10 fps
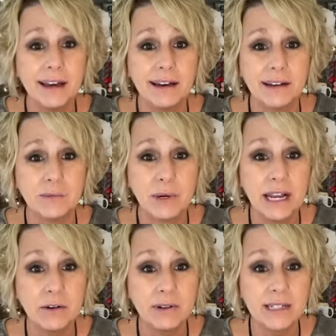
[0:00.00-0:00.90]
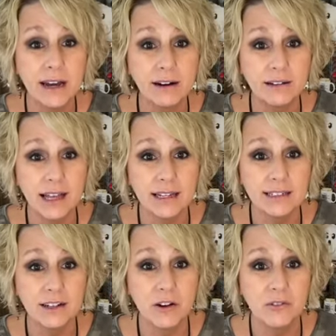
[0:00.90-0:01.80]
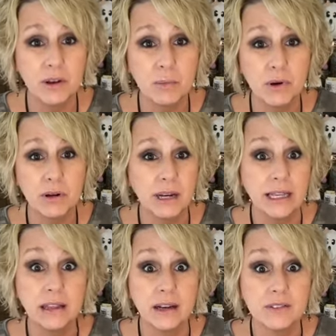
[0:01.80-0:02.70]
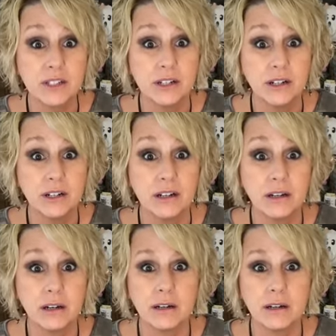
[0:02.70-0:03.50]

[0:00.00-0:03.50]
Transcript: uh, when he retired last November, he loves to cook.